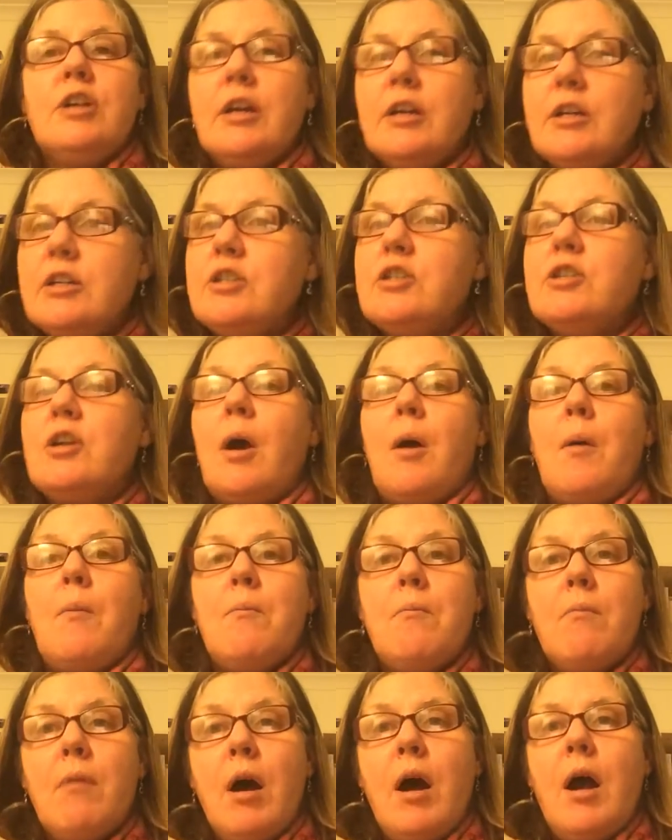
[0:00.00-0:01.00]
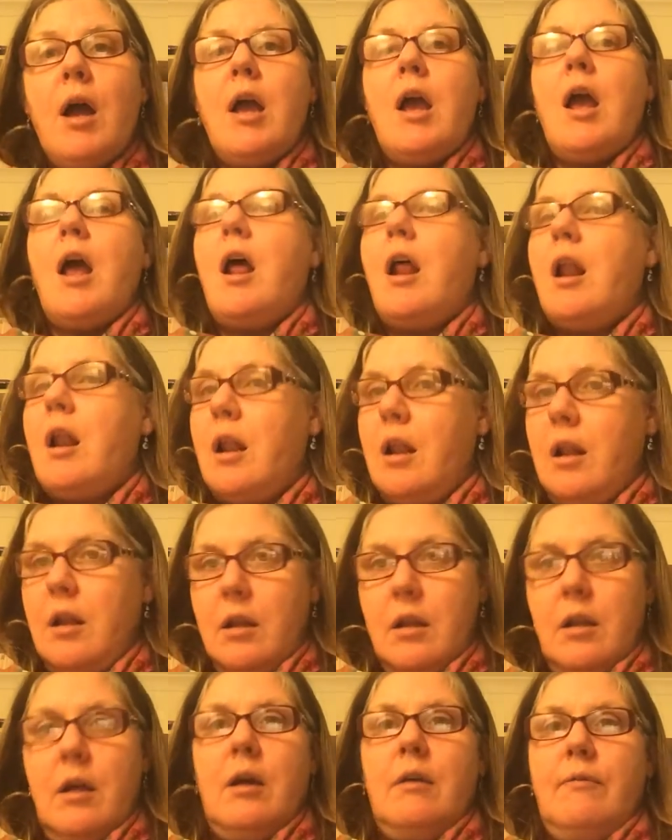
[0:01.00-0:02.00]
Changed my
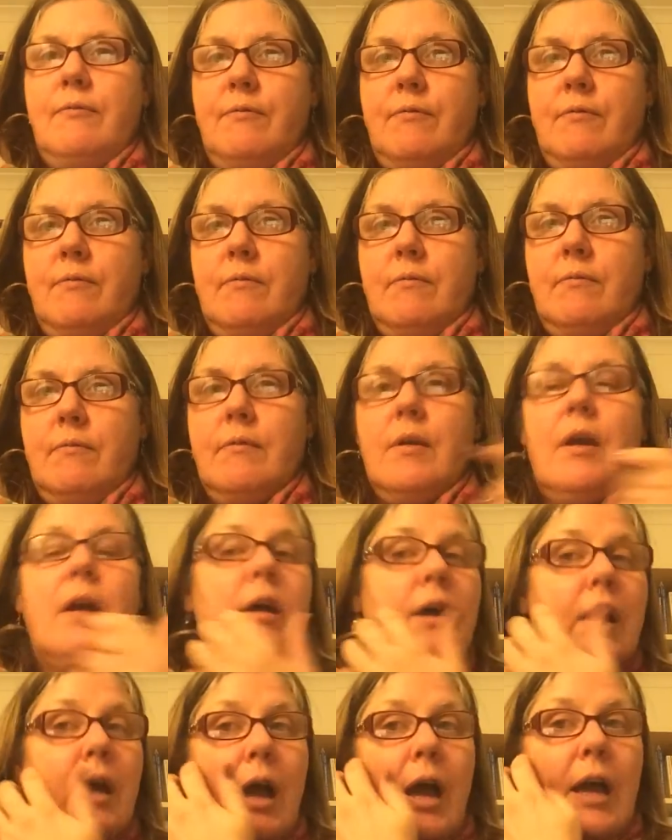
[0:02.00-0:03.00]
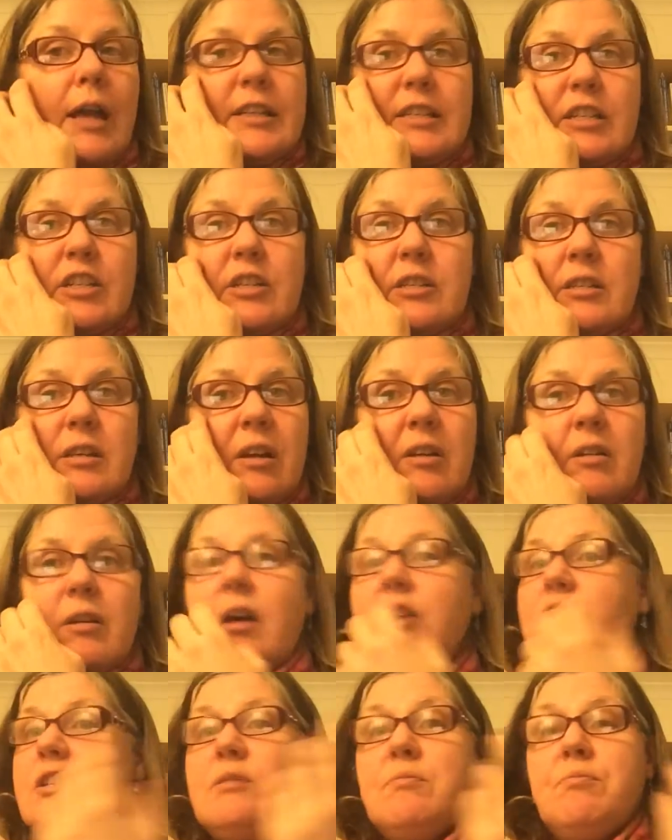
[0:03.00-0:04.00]
life. I just
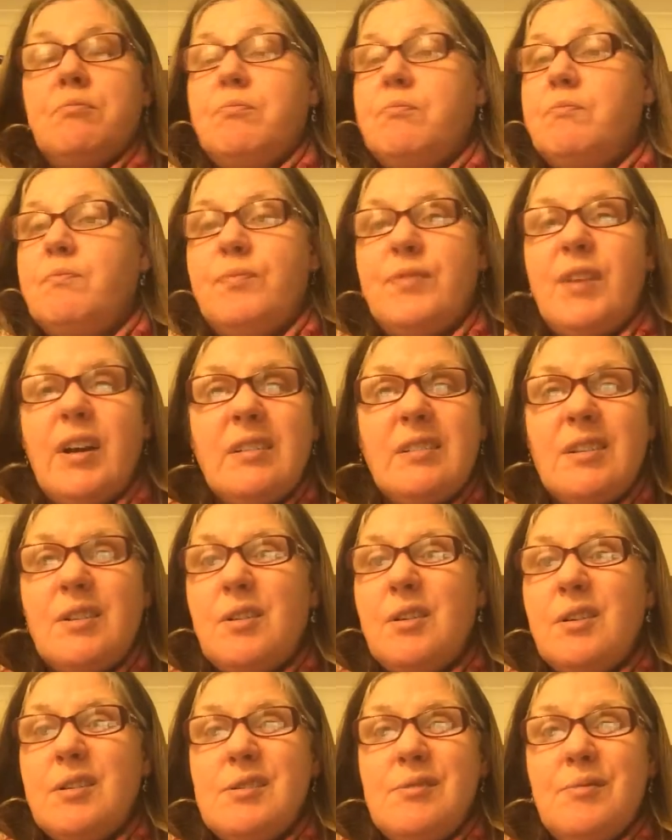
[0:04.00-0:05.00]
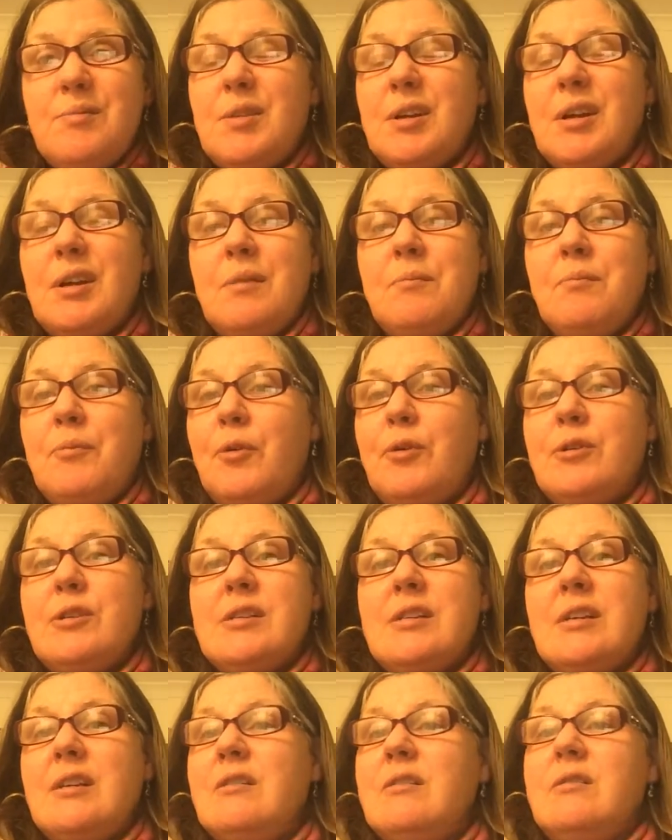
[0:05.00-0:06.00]
ducked across from the
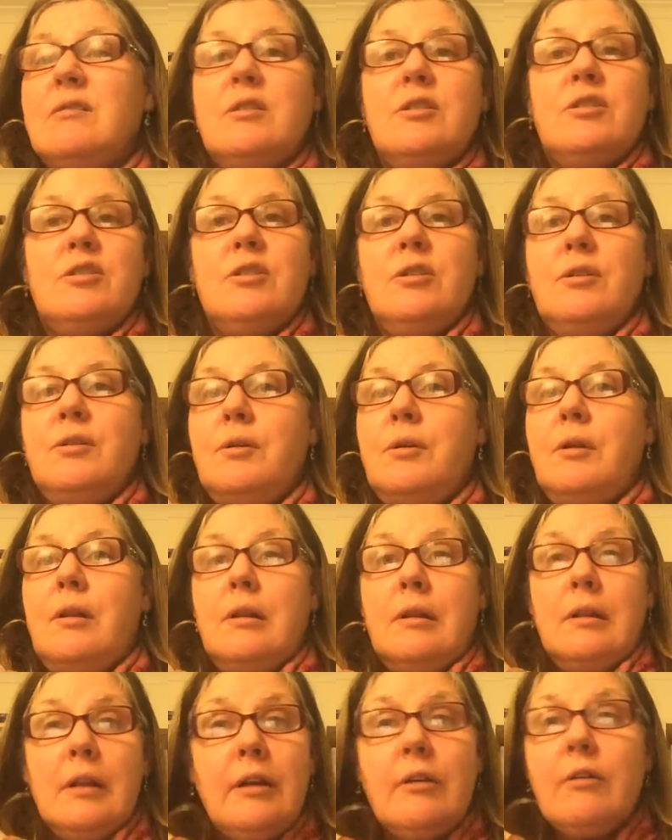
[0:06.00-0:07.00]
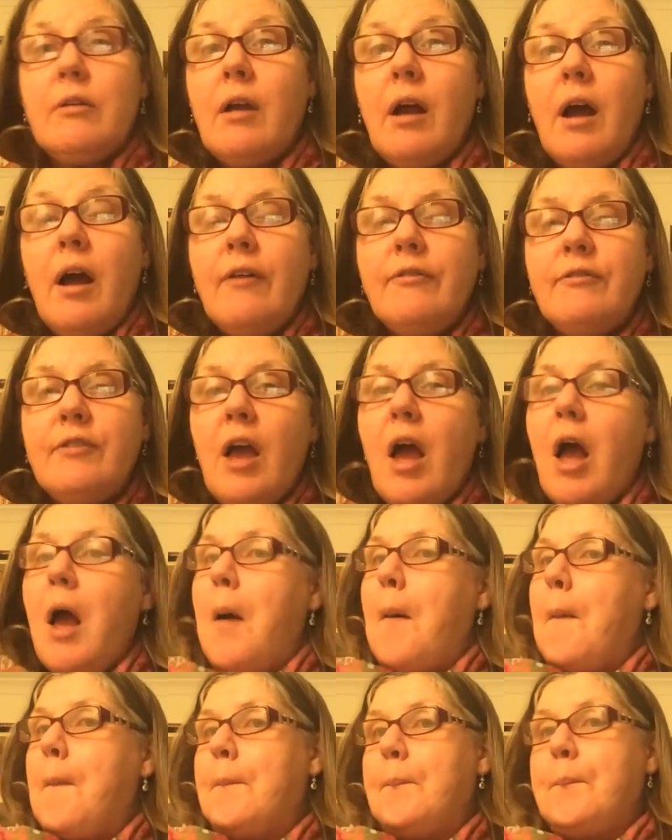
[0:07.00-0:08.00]
Embroiderers Guild to Lincraft,
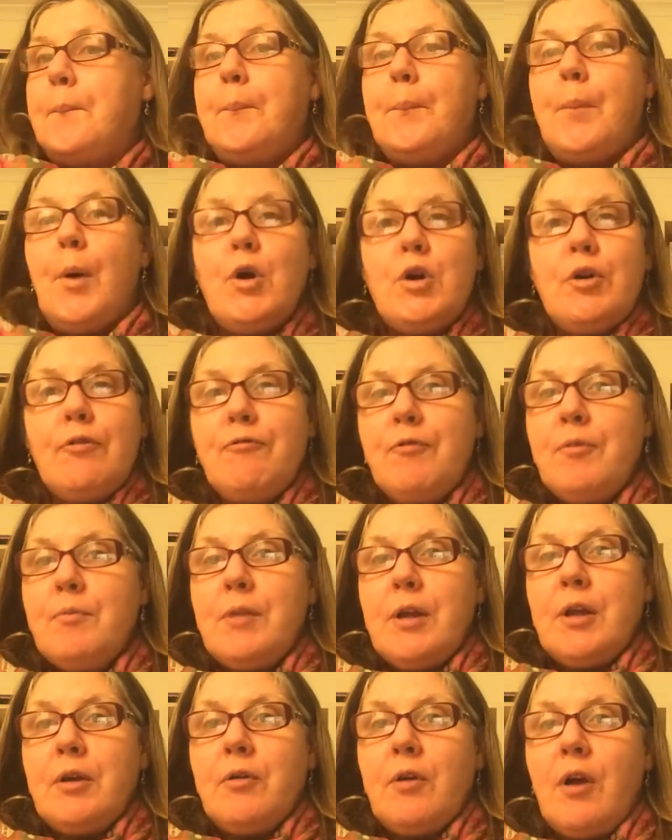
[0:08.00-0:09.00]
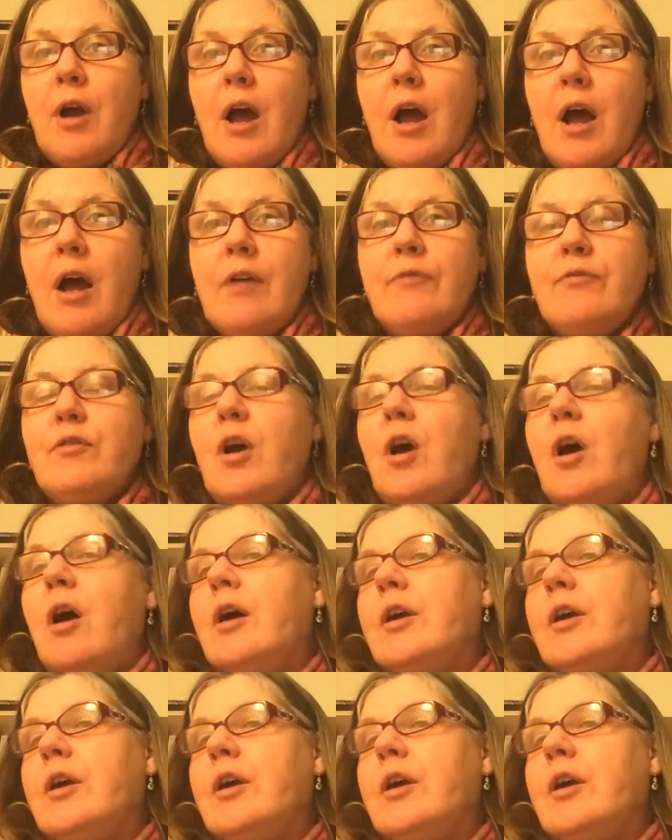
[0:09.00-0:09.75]
bought it from Lincraft.